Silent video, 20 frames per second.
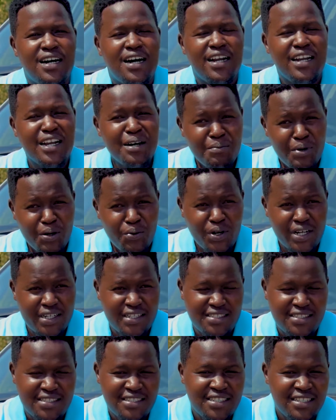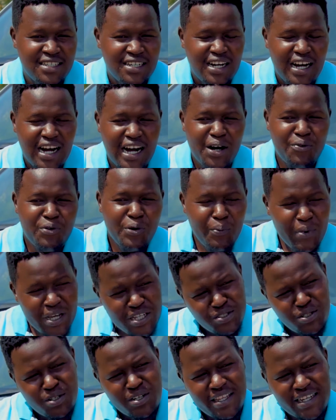Number one, we
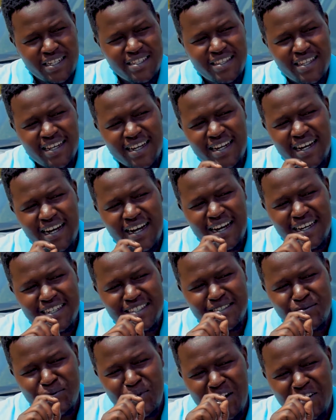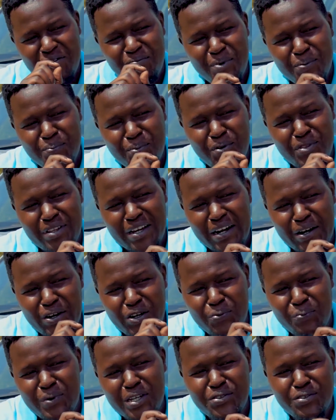mentioned that the car we have people on the ground to
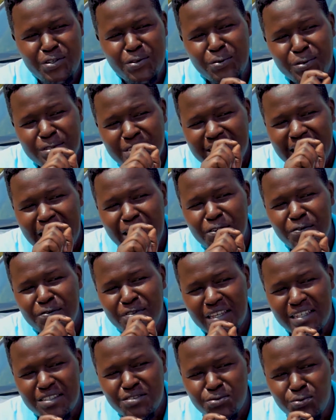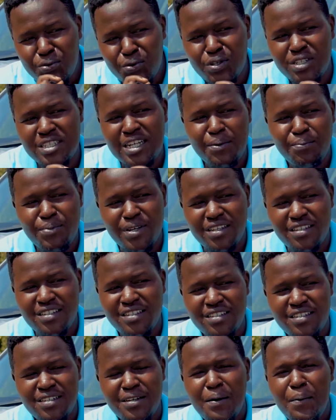make sure those kind of things do not happen.
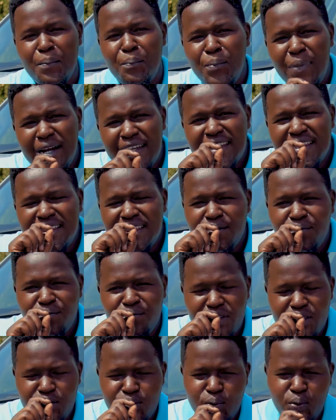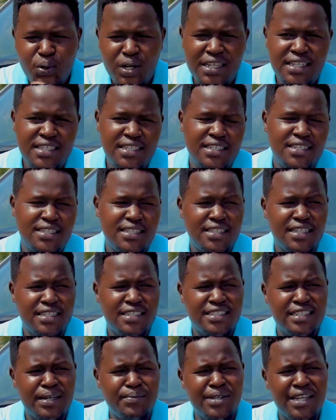But in the eventuality that
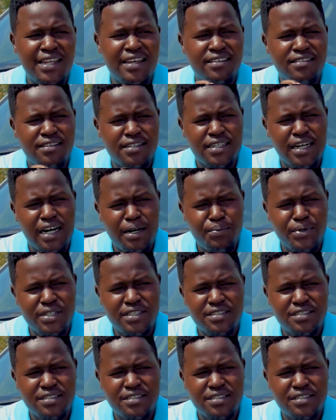something like that happens,